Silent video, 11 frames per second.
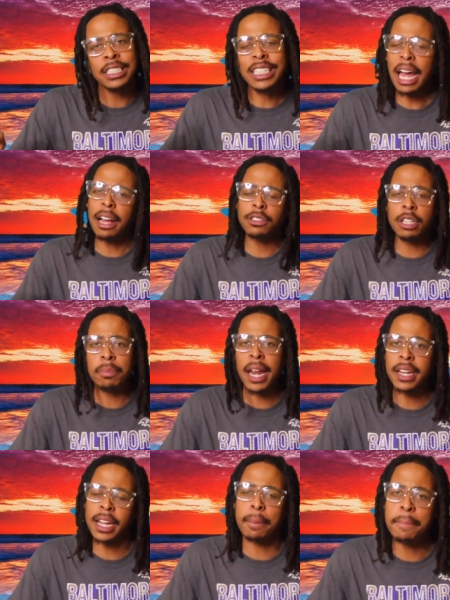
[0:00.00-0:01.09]
Shout out to
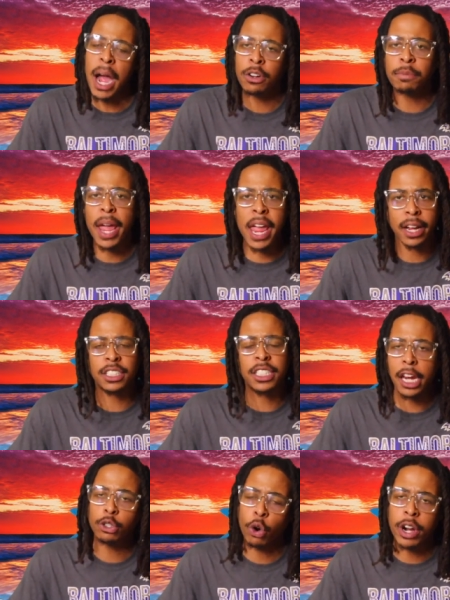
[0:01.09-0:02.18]
my nigga Malcolm X,
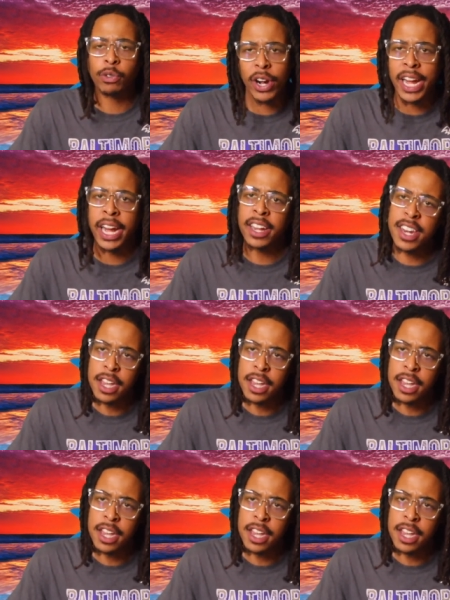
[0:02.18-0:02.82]
Detroit Red,